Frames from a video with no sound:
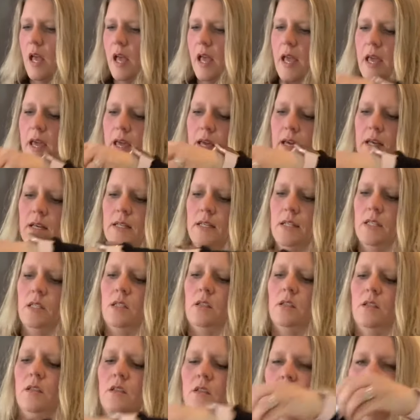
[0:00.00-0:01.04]
And
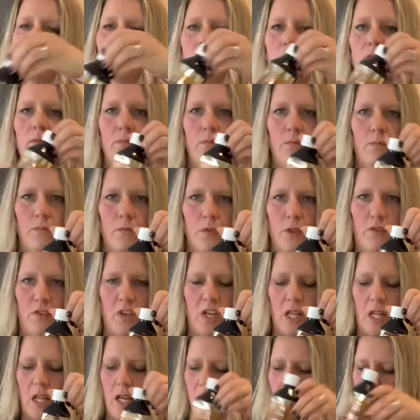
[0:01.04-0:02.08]
the
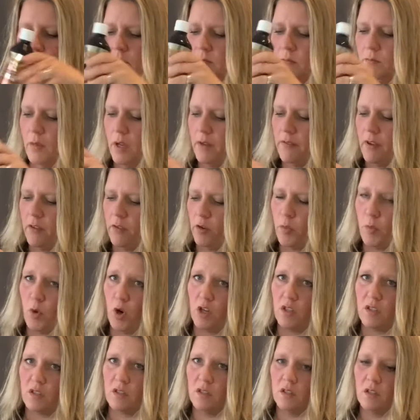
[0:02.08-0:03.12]
vanilla, my favorite
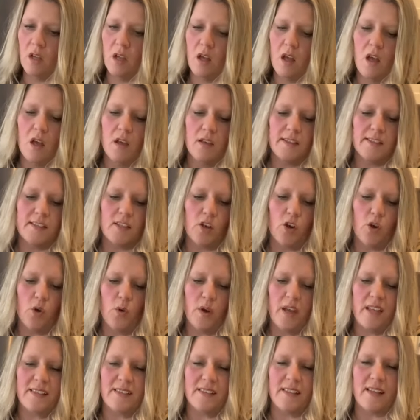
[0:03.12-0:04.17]
part. So
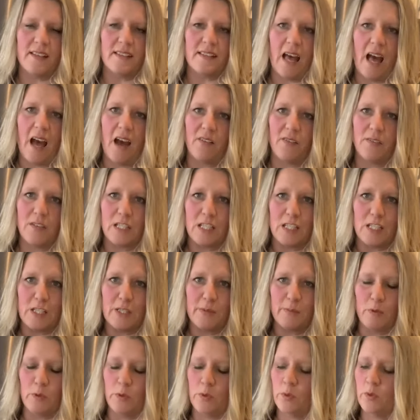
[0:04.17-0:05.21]
it says a 1/2
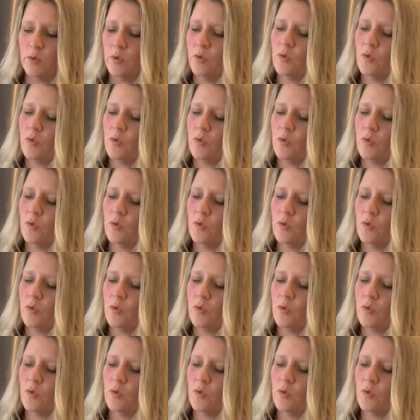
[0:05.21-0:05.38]
teaspoon